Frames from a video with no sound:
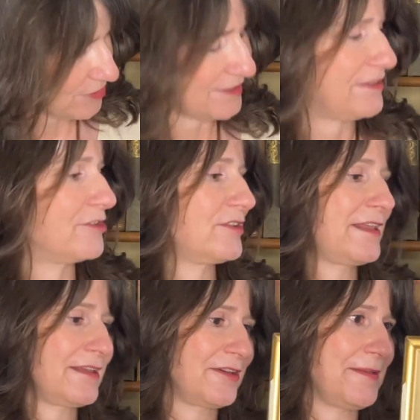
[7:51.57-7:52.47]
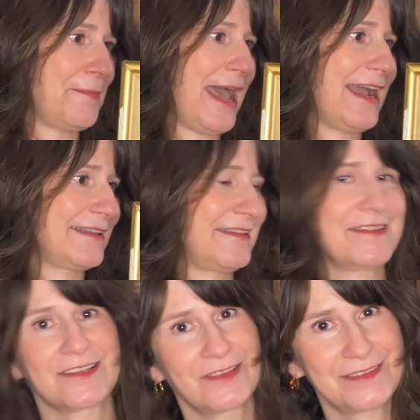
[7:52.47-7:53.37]
there's nothing on the back to
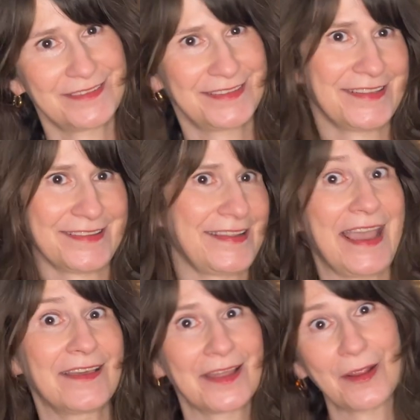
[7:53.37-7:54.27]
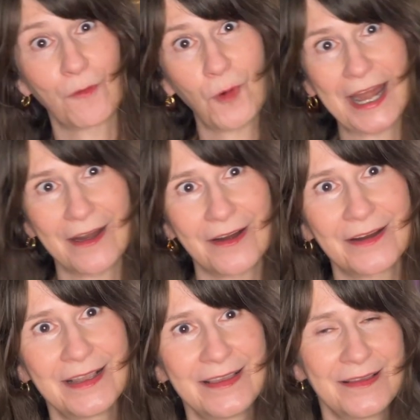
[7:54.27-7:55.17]
say like where
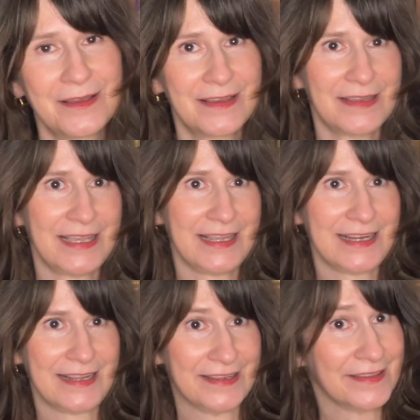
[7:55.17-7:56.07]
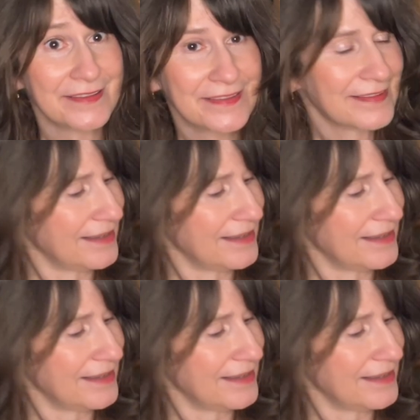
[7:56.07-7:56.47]
it is,